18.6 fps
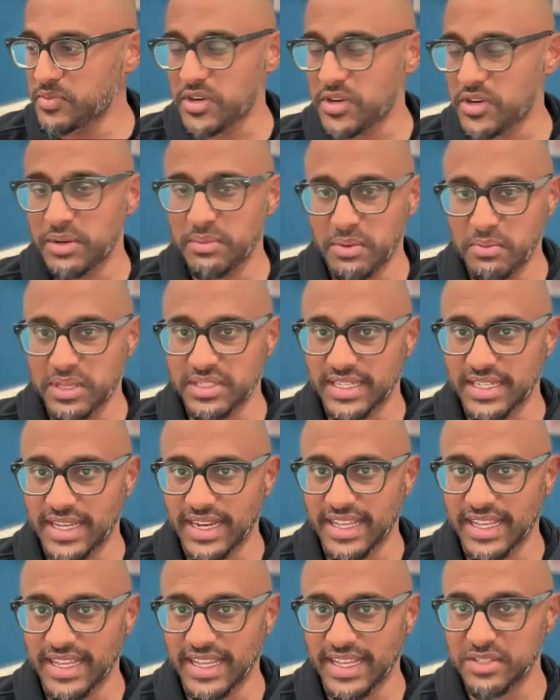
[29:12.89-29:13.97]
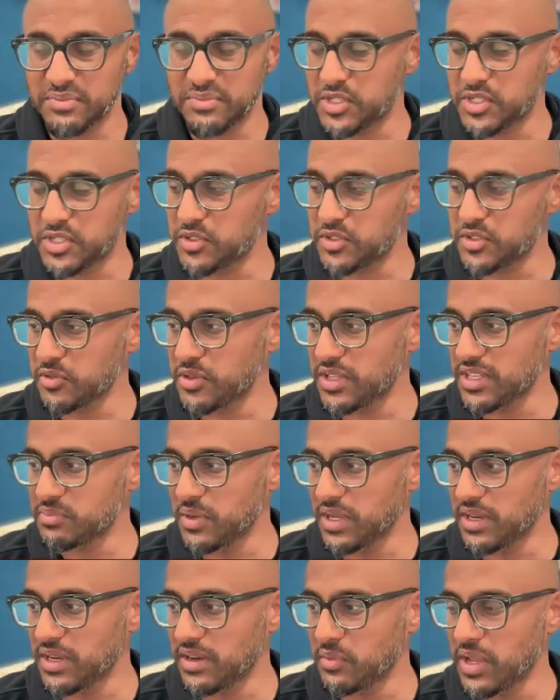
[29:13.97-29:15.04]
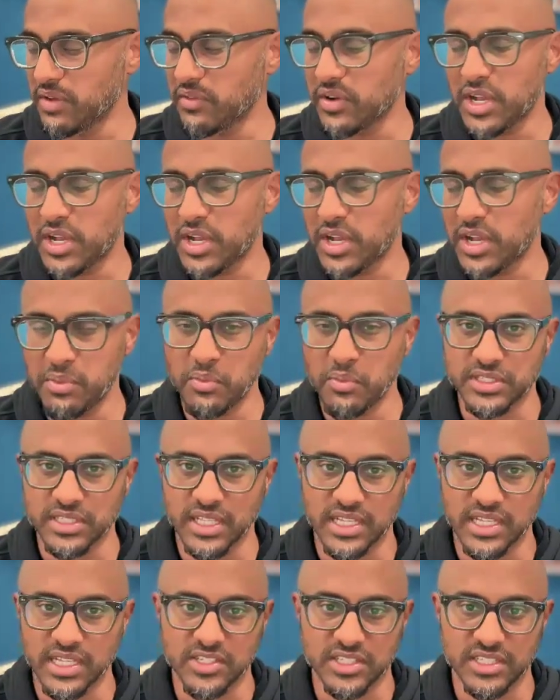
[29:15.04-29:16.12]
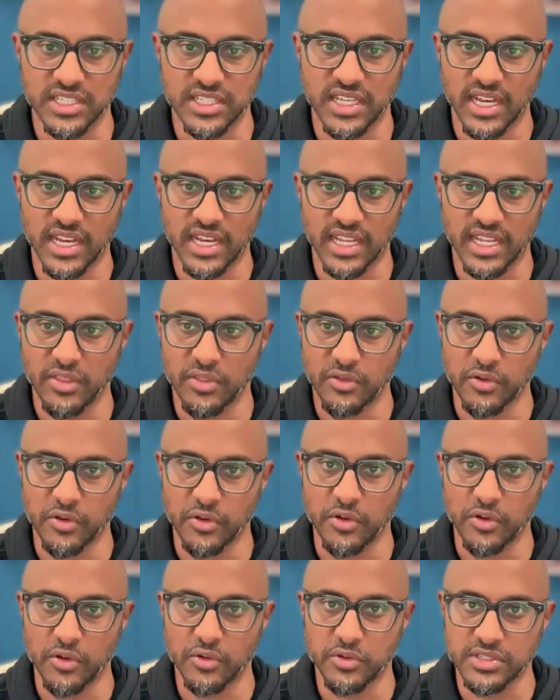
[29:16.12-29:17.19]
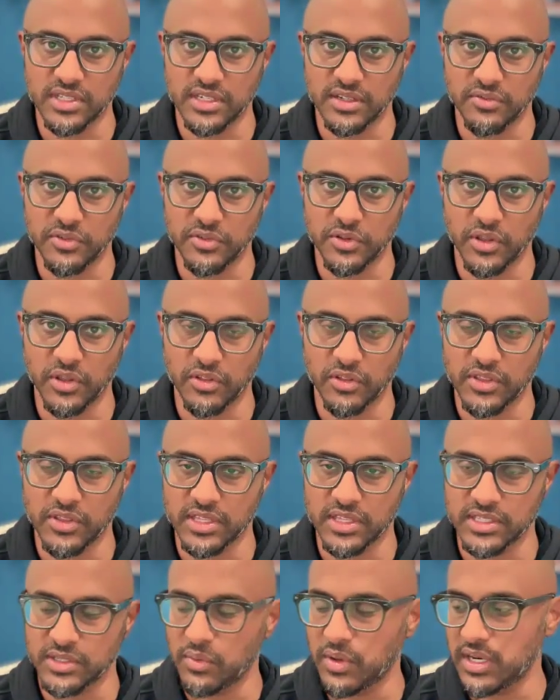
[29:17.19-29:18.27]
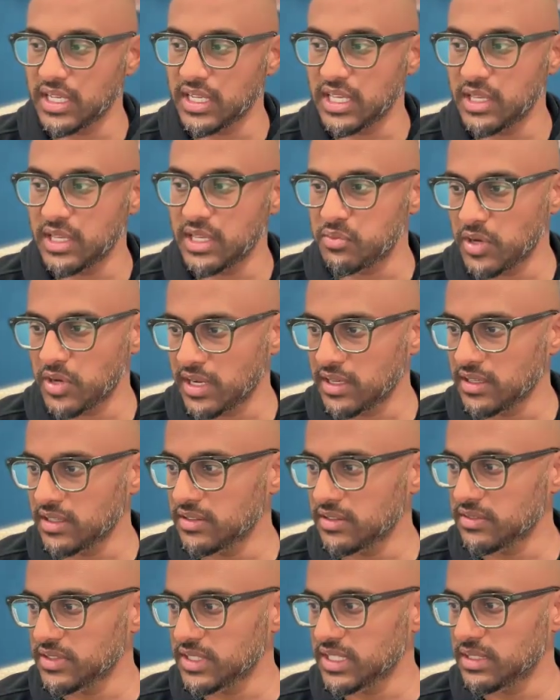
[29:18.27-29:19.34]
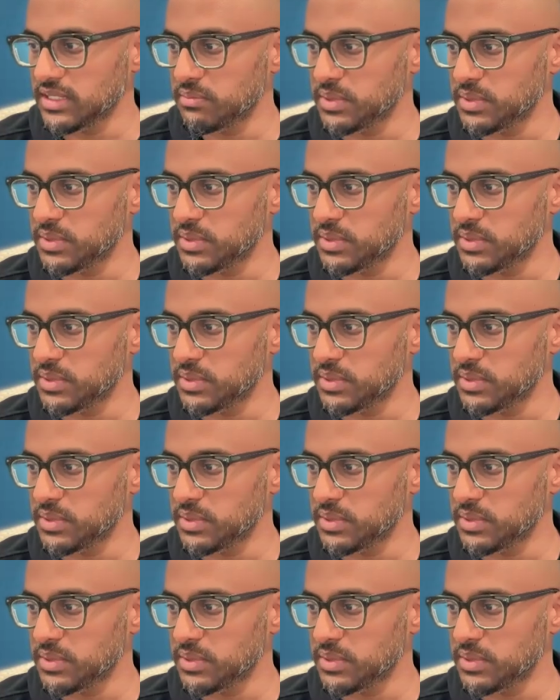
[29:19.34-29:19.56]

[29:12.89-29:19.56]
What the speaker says: tried my best to kind of get as much through this, but we have a couple more slides just to kind of get through just on a few other things I wanted to keep track of.